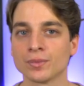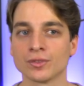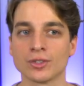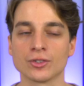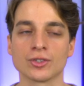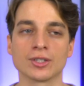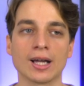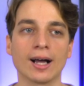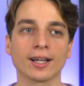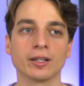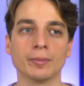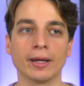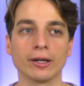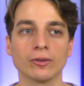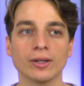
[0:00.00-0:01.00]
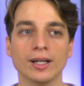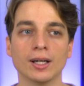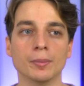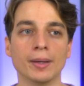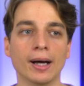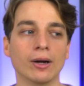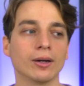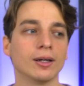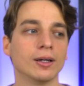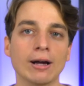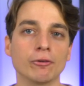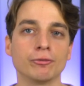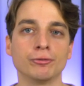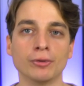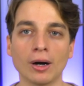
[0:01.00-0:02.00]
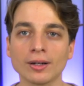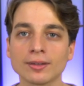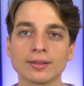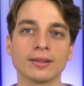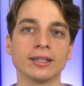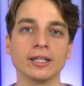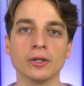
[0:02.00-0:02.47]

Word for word: does a documentary about how fucked the